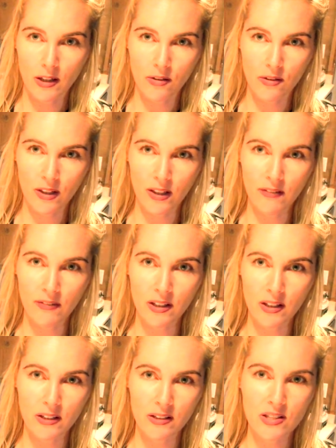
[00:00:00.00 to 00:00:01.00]
the
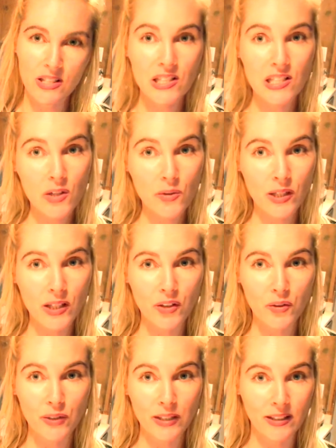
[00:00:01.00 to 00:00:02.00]
lover secret
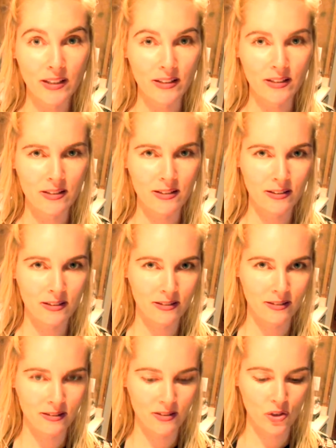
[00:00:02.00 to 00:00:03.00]
ingredient.
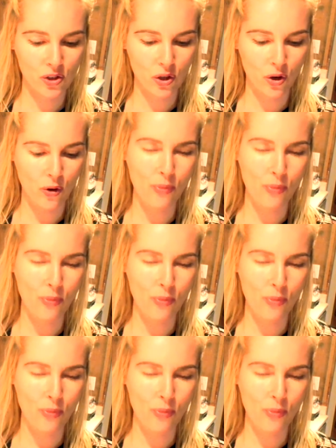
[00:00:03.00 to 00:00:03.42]
So